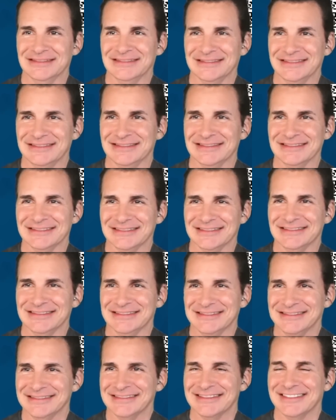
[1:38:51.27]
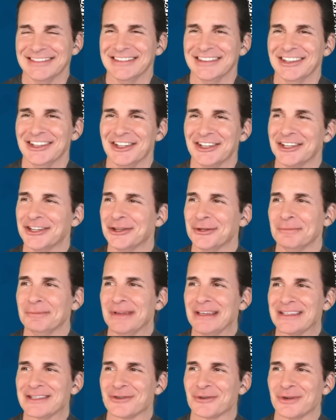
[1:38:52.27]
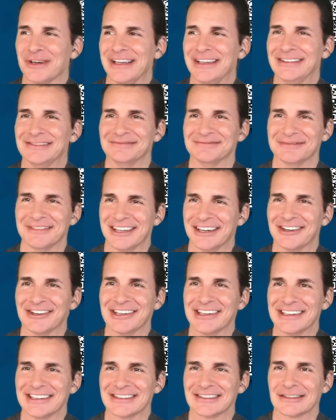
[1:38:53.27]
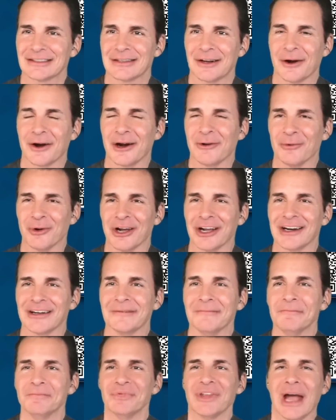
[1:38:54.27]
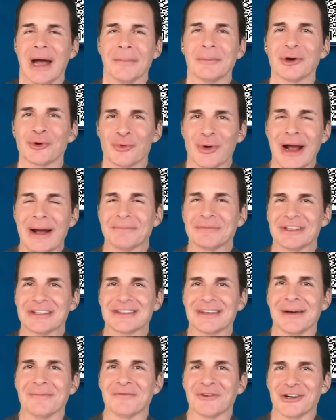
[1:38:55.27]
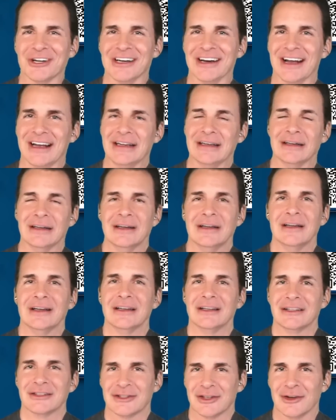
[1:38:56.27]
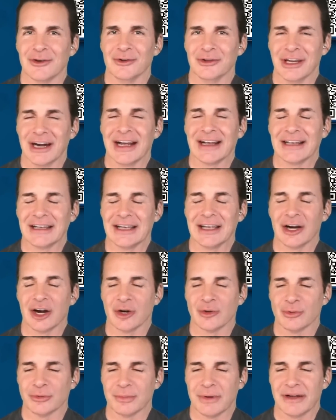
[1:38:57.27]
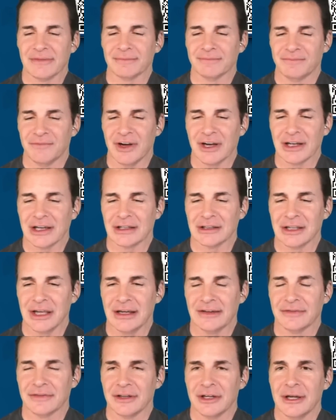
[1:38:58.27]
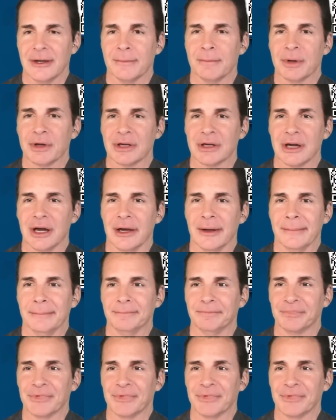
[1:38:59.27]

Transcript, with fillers: of. Look at the misery. There it is. All right, we're going to I'm going to wrap this up for tonight so that I can get on with my fucking life. But um